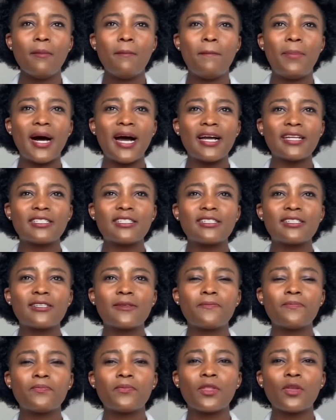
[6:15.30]
But
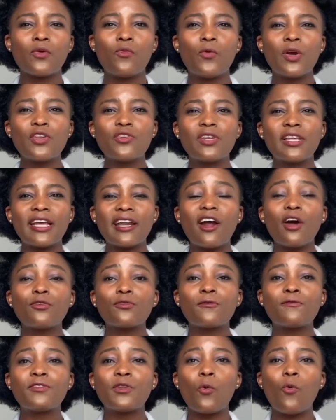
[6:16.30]
when you get out
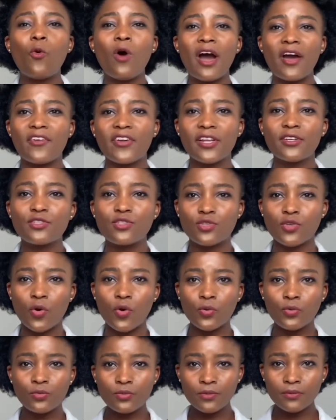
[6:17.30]
of the worrying
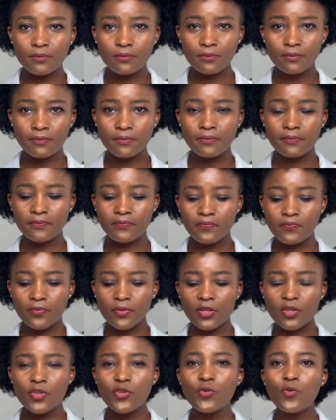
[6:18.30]
zone,
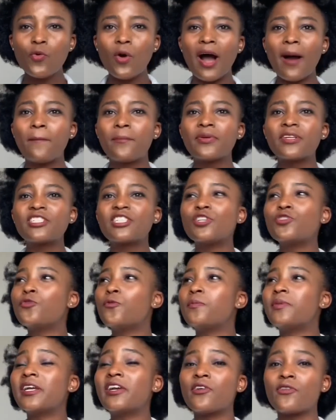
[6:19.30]
you appreciate,
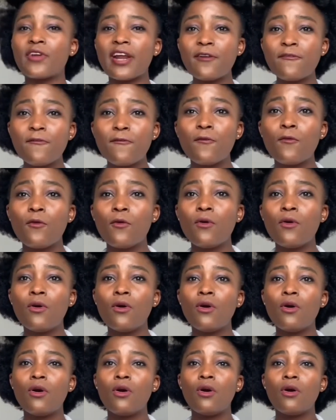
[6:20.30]
you'll be grateful
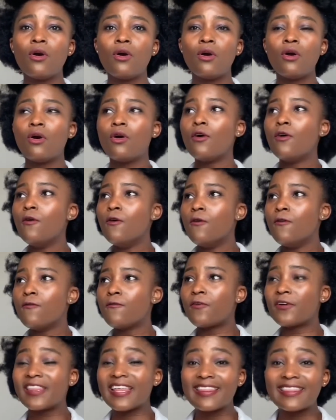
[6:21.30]

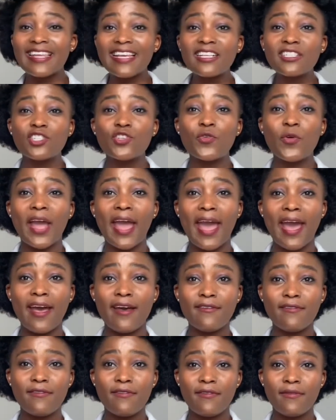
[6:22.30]
for the things you
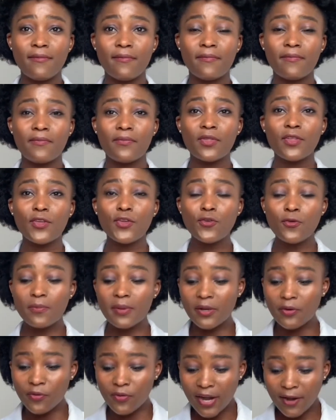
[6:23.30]
have. You'll
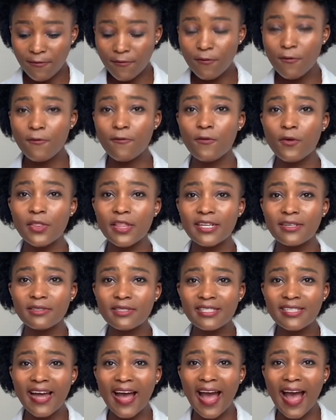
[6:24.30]
be grateful for the
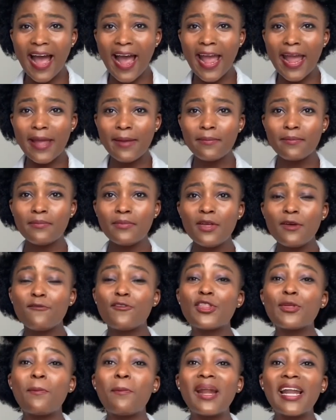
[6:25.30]
time,
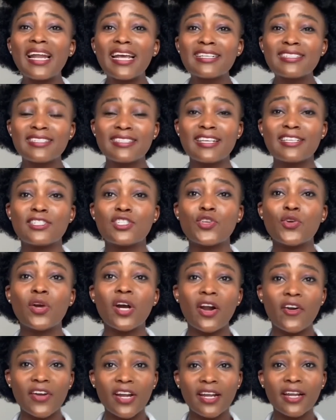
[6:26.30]
for the blessings you
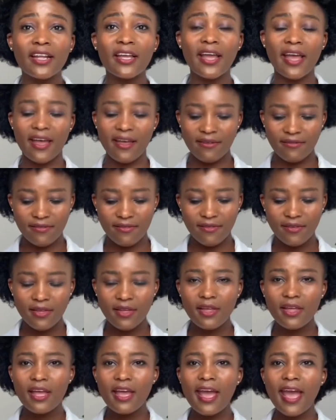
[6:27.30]
currently have,
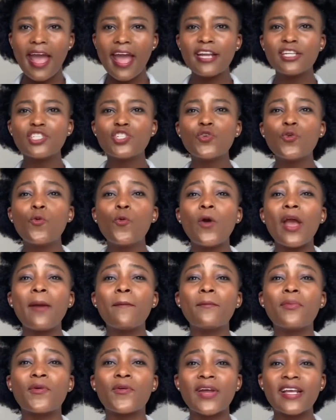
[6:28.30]
and you
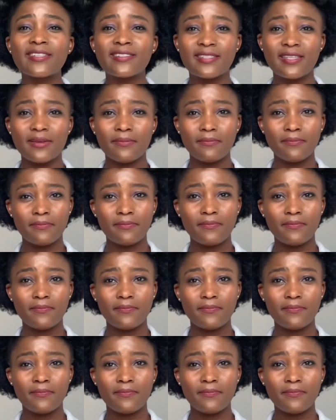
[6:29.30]
embrace them.